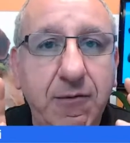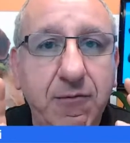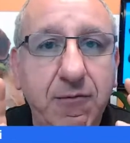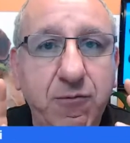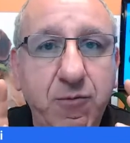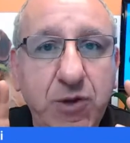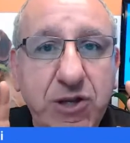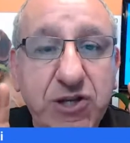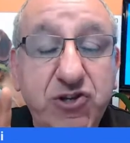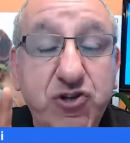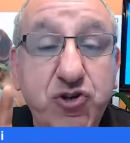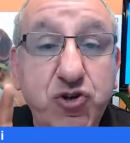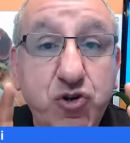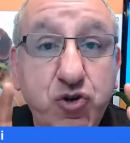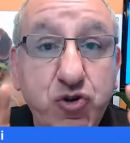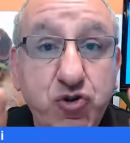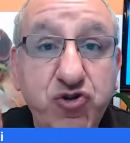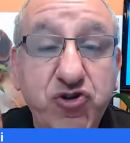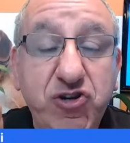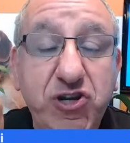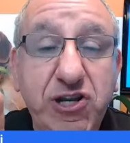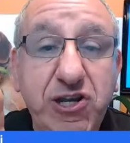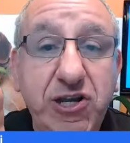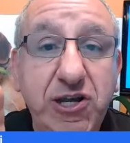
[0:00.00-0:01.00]
which
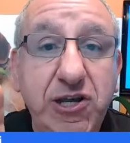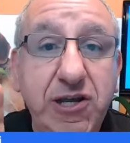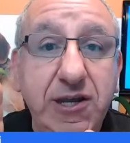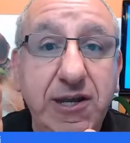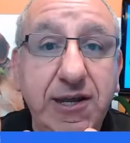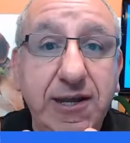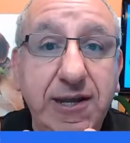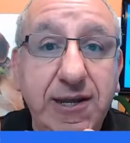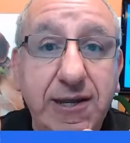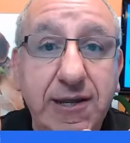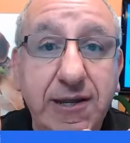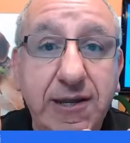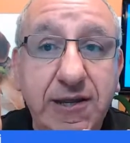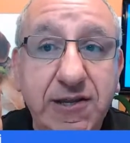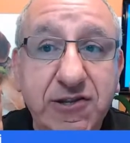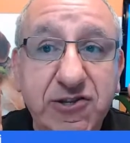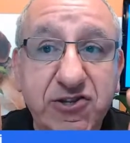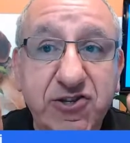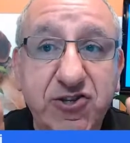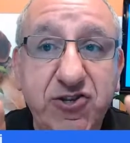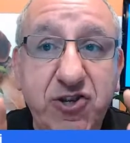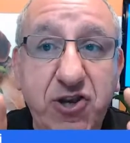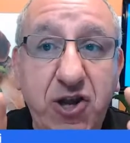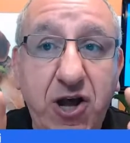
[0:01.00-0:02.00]
usually
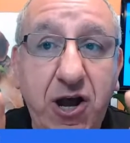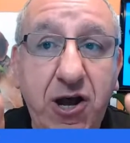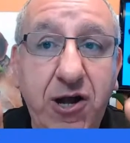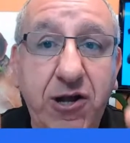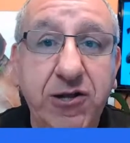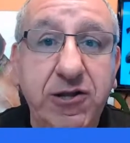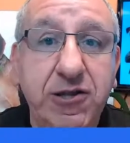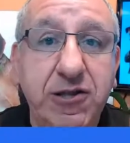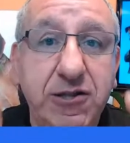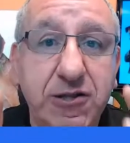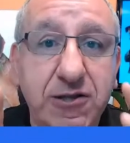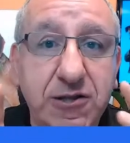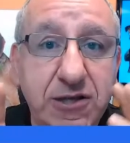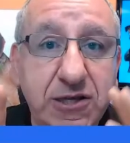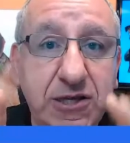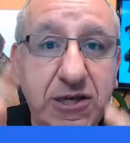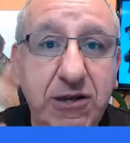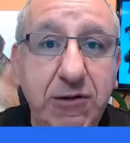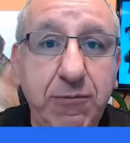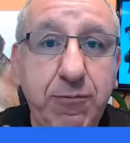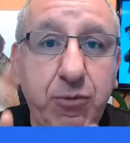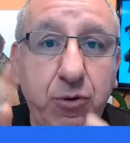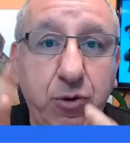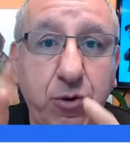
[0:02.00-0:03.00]
is not
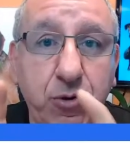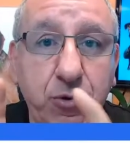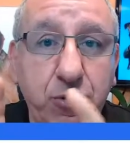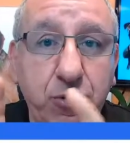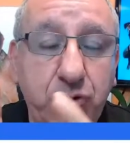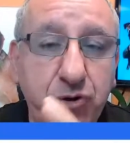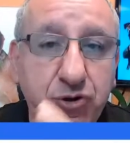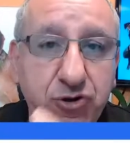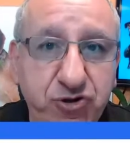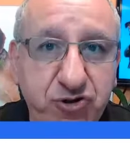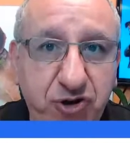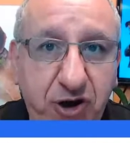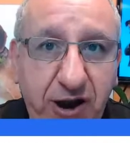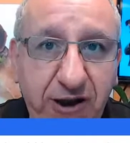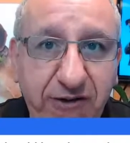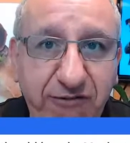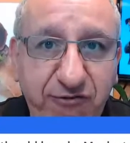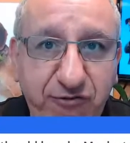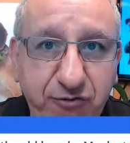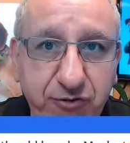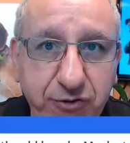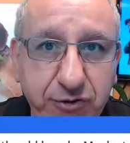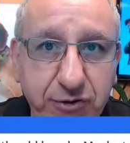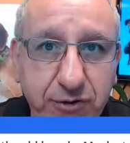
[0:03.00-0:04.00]
kibble or dry
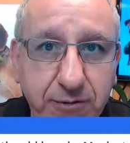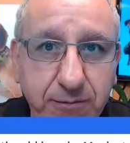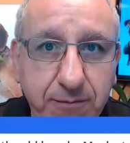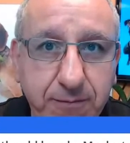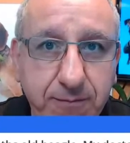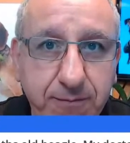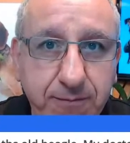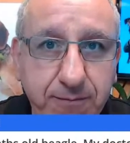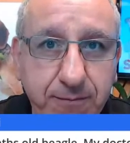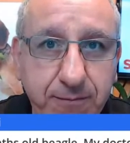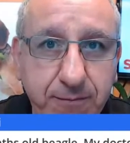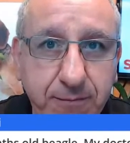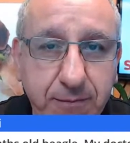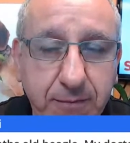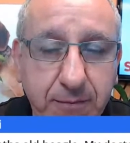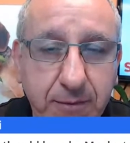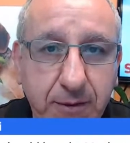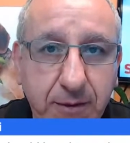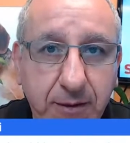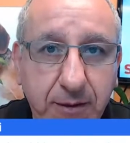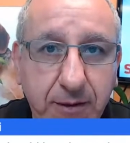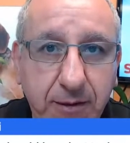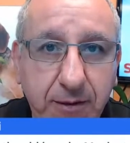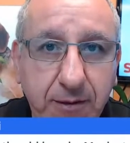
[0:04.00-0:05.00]
food.
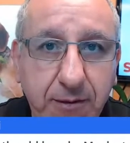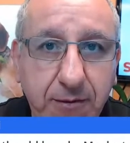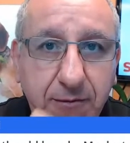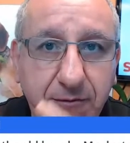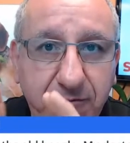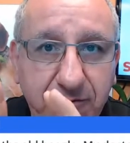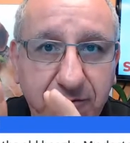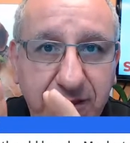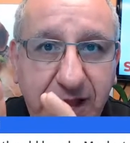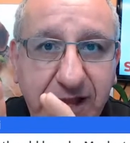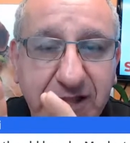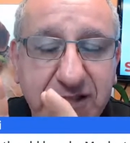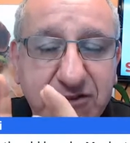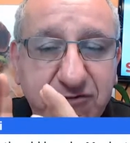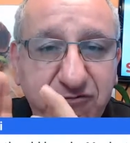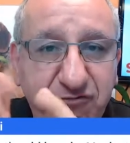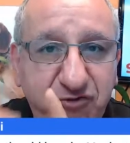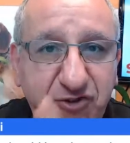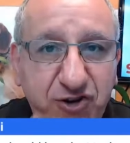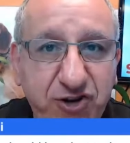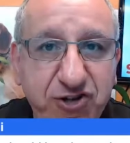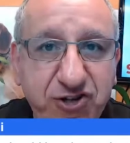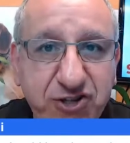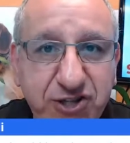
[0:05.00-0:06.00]
That's
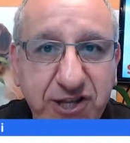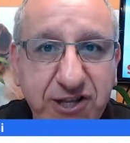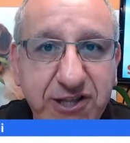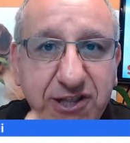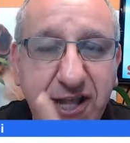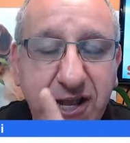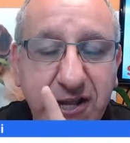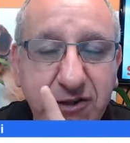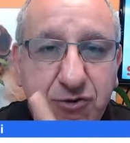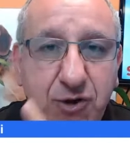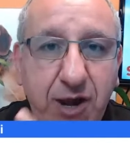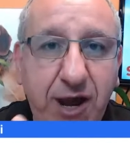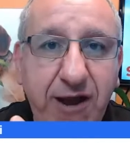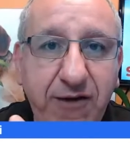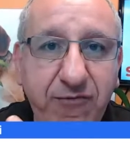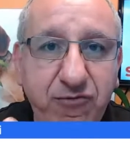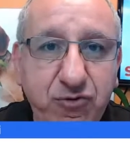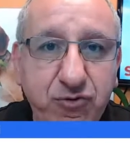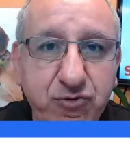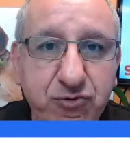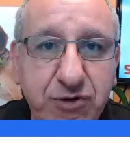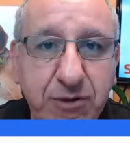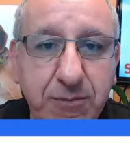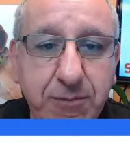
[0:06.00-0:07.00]
first thing that you have
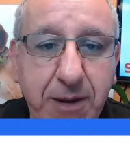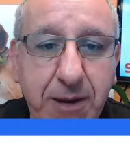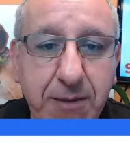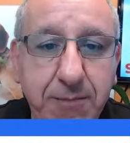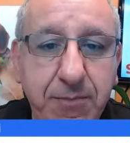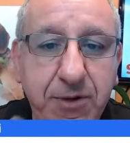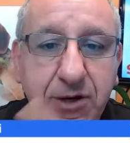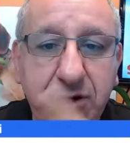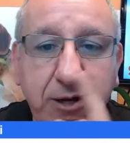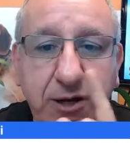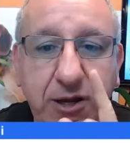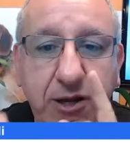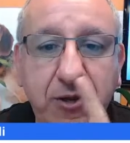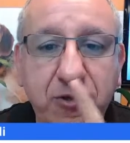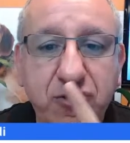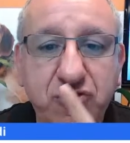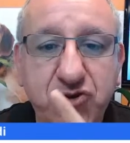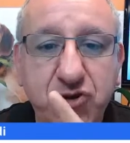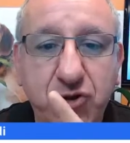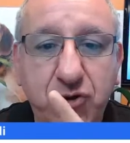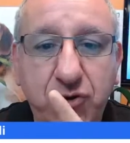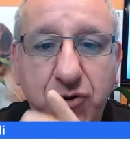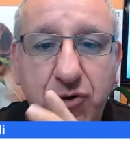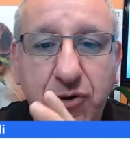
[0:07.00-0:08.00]
to remember.
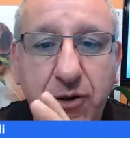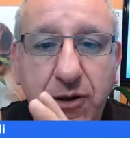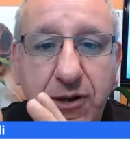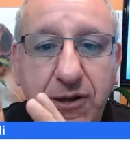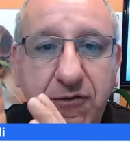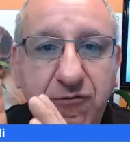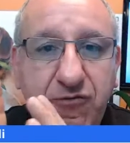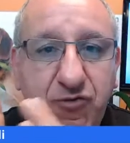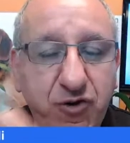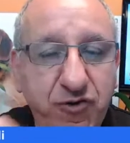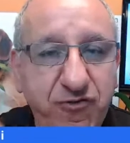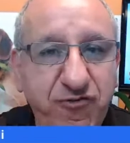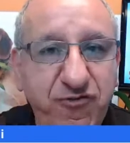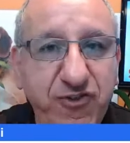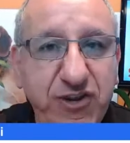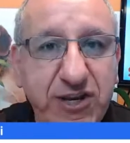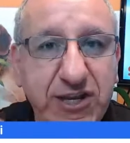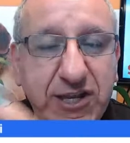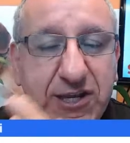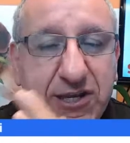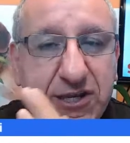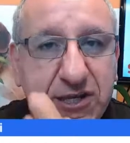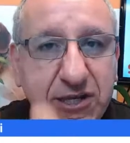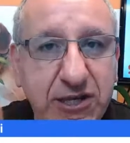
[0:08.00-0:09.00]
So if you're
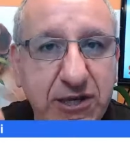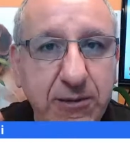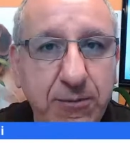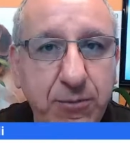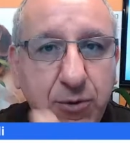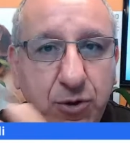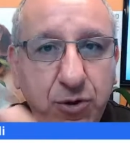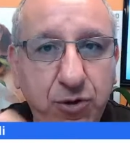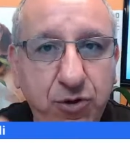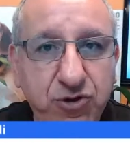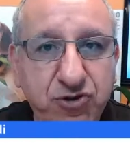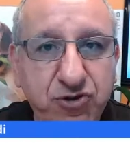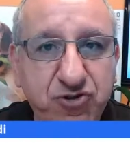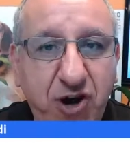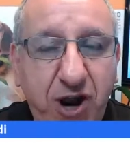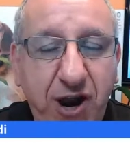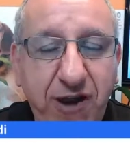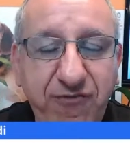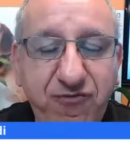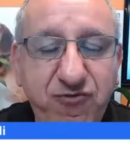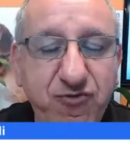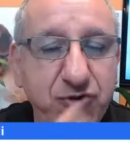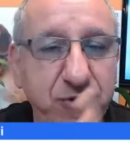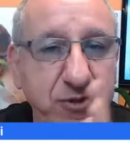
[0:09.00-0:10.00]
feeding kibble or
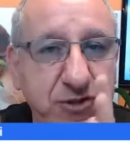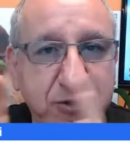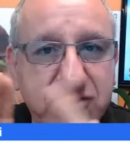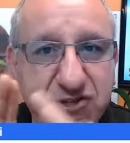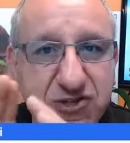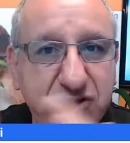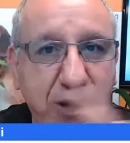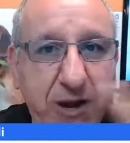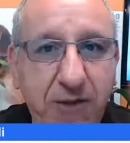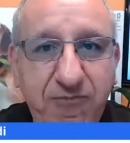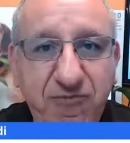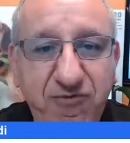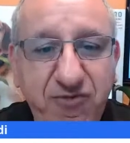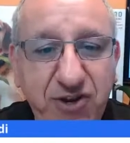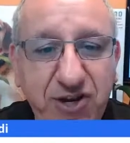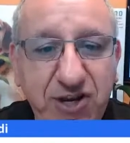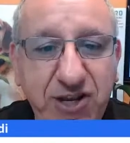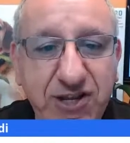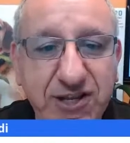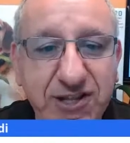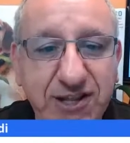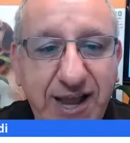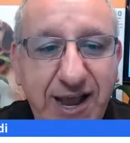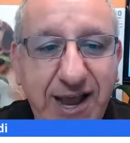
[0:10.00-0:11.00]
dry food, stop
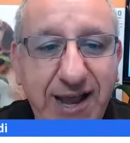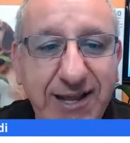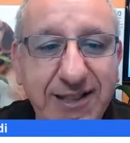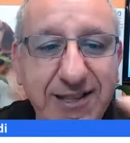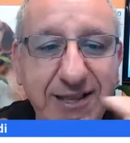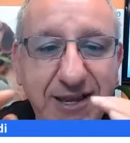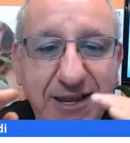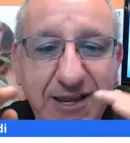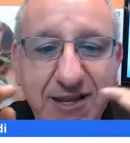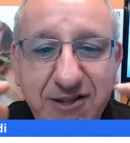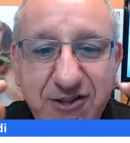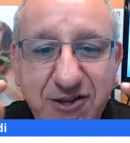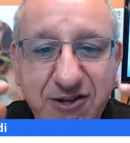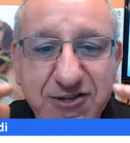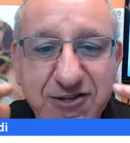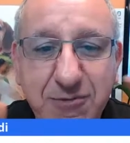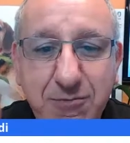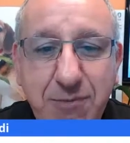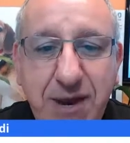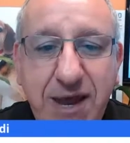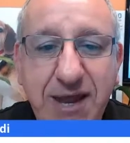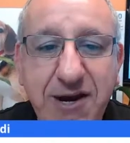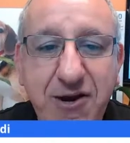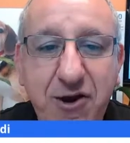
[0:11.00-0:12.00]
feeding that.
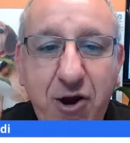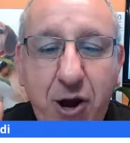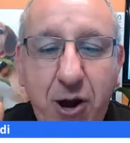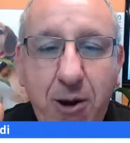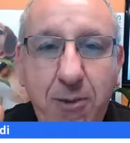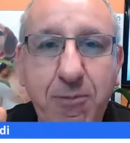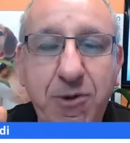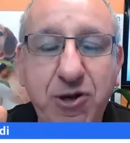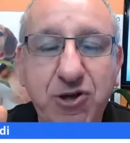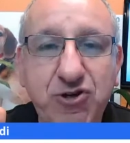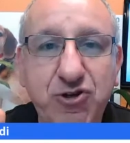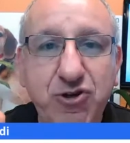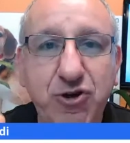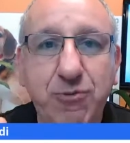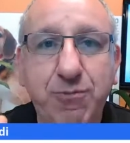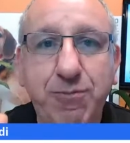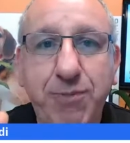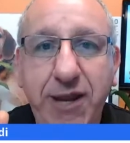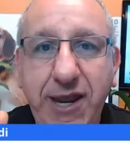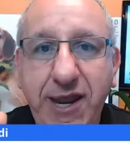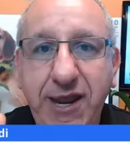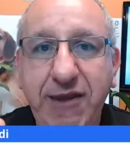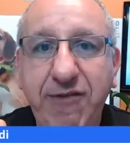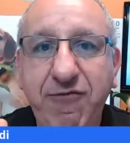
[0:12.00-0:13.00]
Doesn't matter how much you're
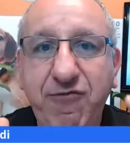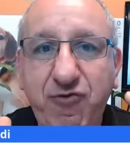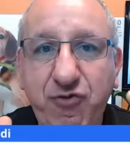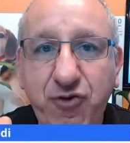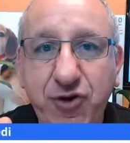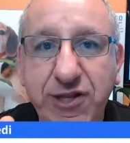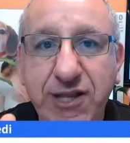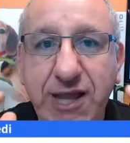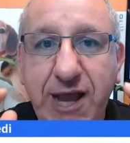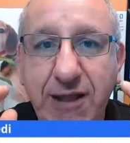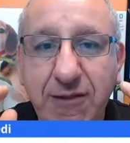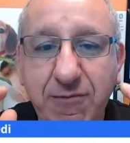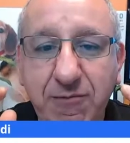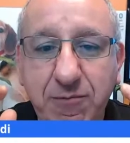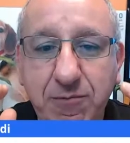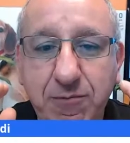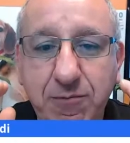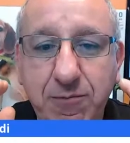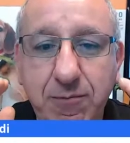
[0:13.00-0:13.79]
paying for that